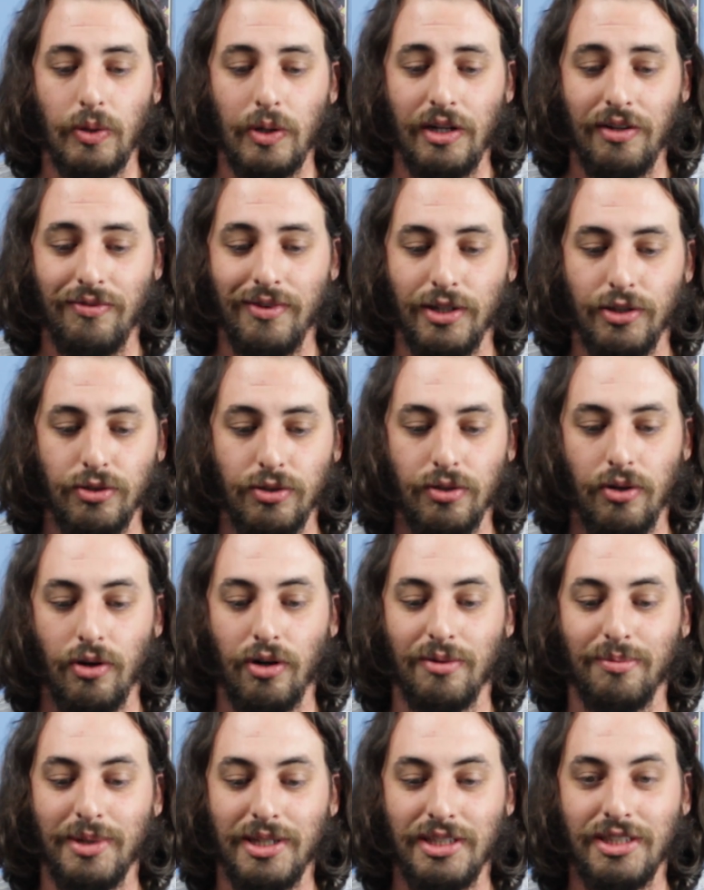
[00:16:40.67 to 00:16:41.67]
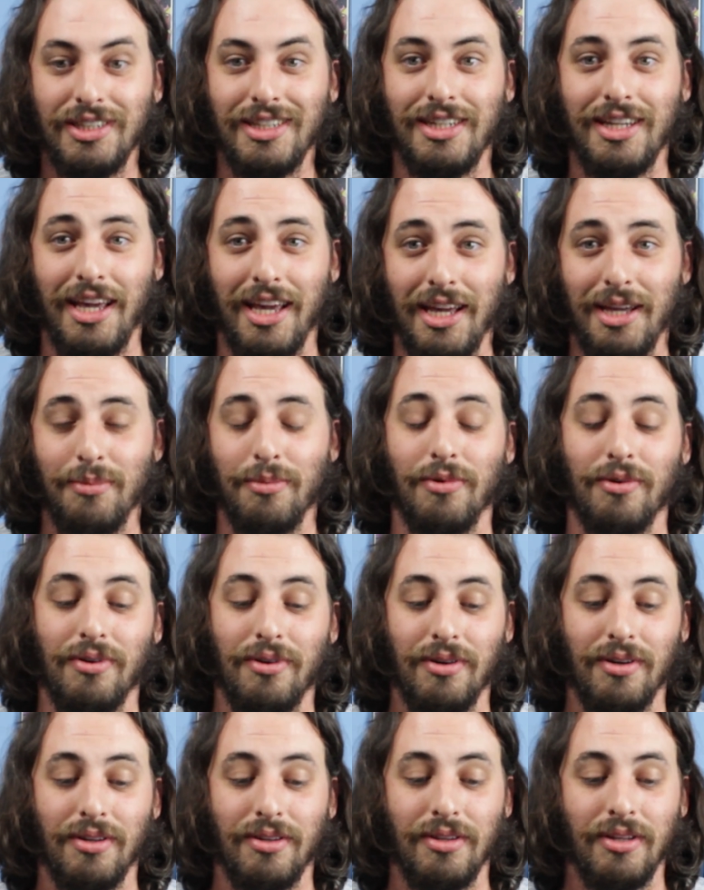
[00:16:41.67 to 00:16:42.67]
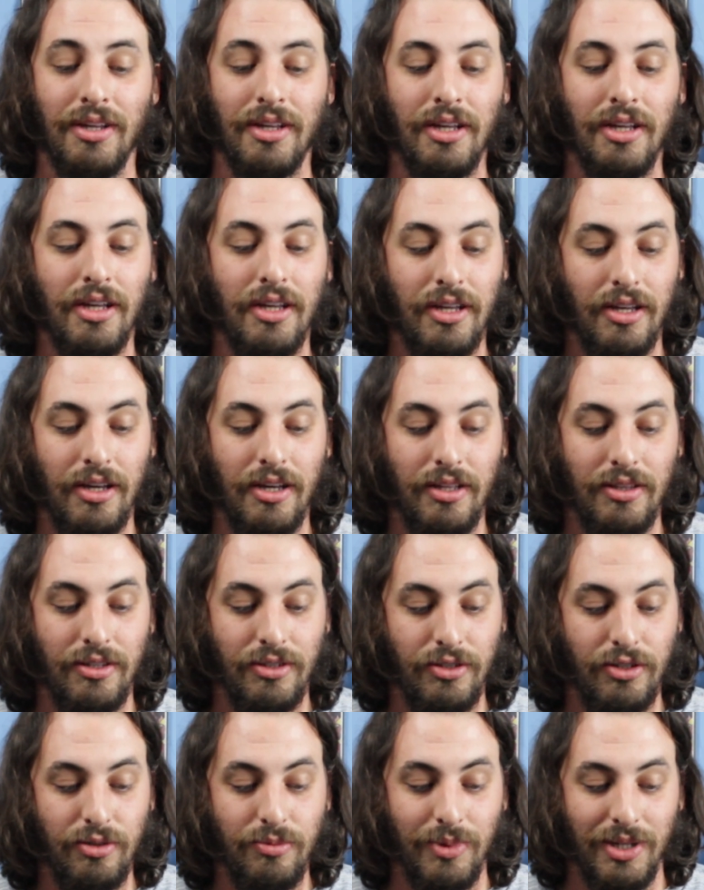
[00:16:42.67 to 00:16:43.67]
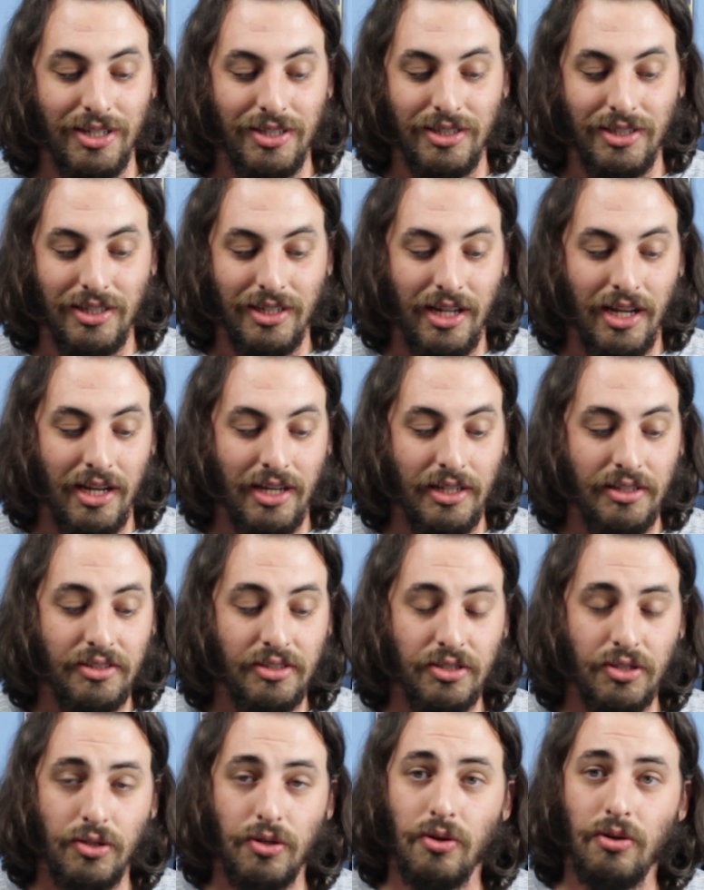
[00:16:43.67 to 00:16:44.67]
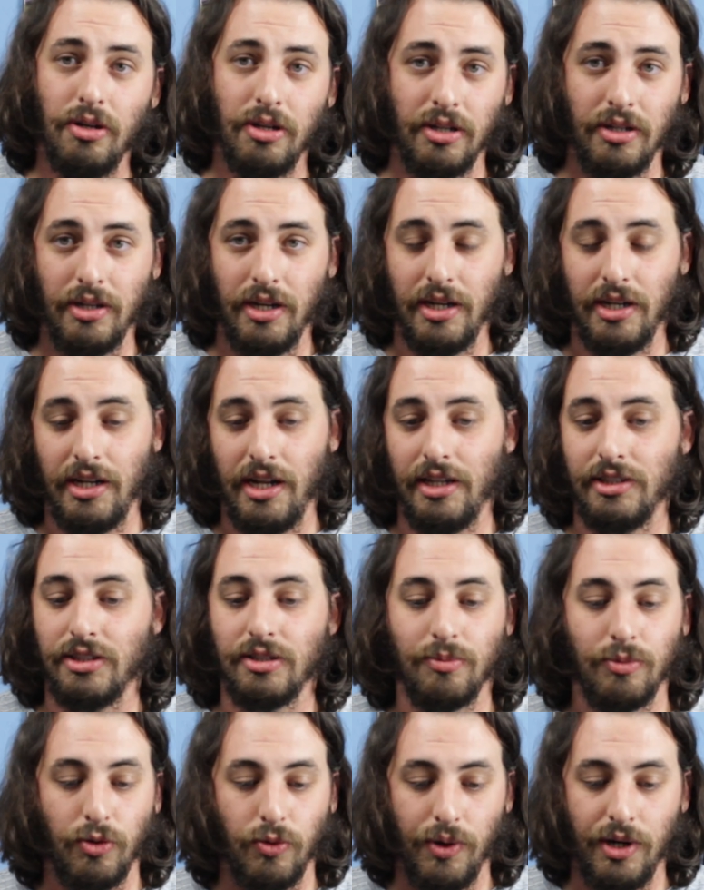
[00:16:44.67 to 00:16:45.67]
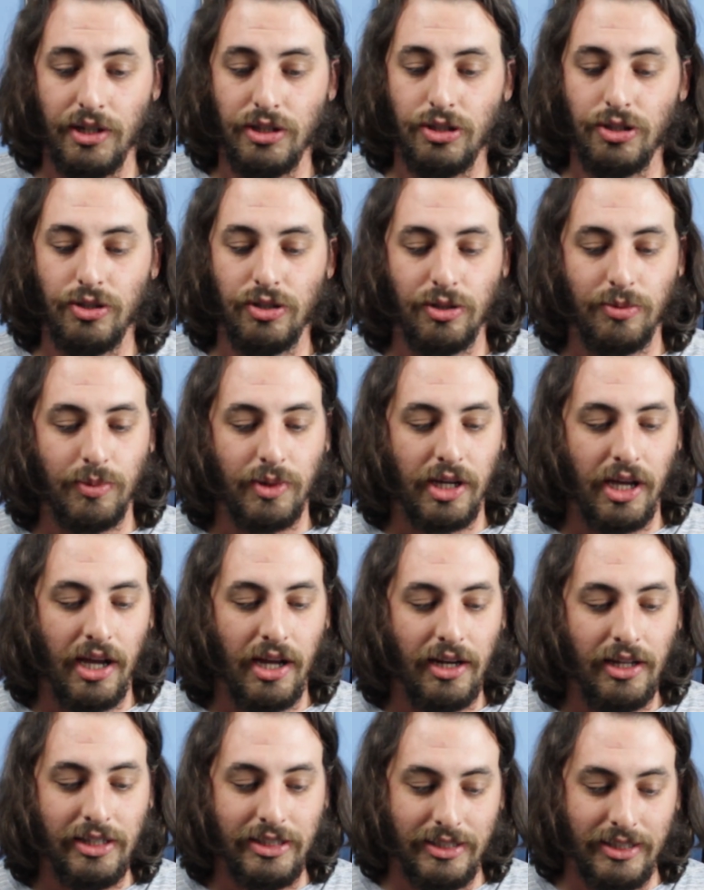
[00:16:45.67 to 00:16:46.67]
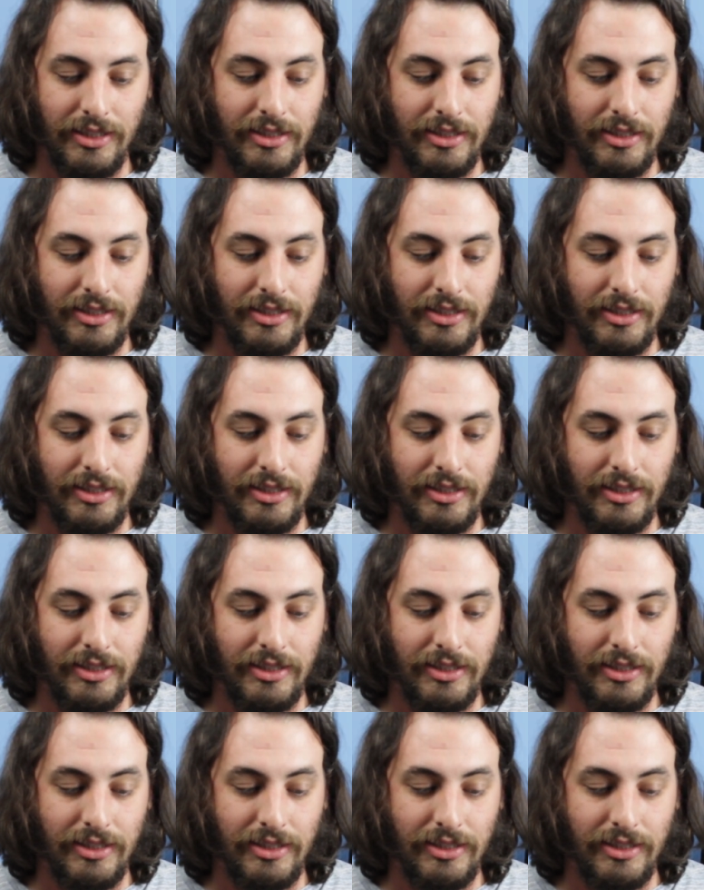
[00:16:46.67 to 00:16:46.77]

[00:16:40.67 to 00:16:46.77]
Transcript: adventure RPG game on the Doom engine, and it's good, and it has some great shooting mechanics.